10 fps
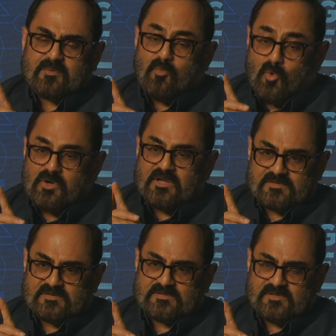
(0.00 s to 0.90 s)
more
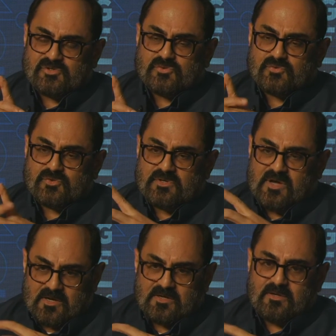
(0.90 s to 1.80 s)
dangerous issue
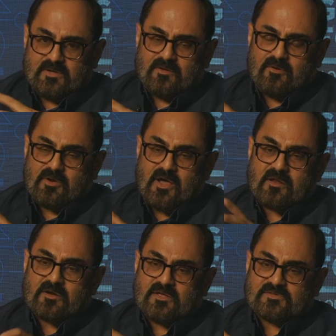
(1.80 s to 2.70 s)
currently on
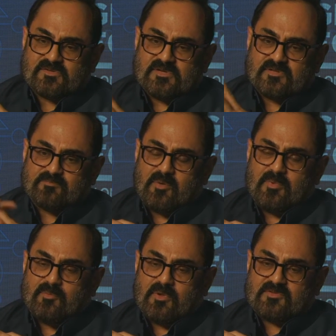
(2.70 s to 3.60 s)
our radar screen as
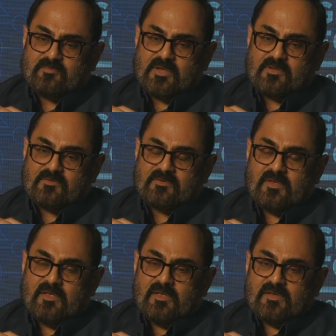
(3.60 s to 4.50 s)
public policymakers,
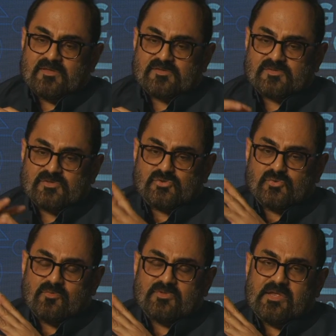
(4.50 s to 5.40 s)
is the
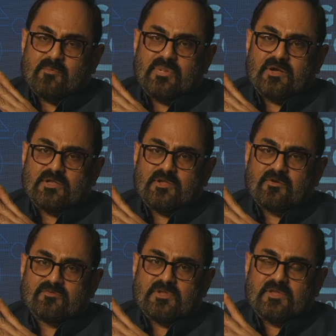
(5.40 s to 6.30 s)
issue of the ability
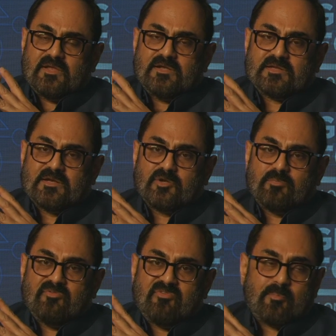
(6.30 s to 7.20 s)
of the internet to
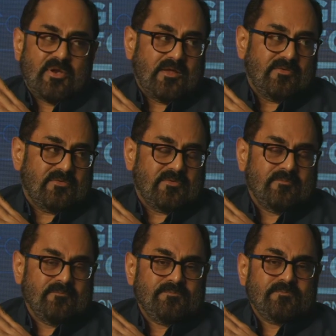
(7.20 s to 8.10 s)
be weaponized.
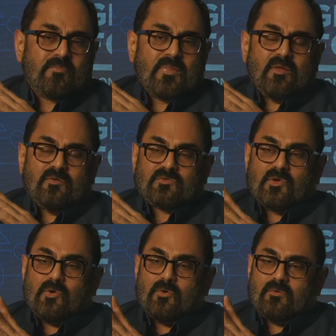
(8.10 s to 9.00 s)
Yeah.
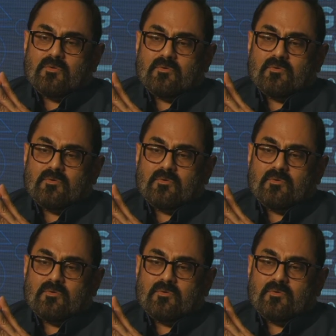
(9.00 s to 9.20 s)
So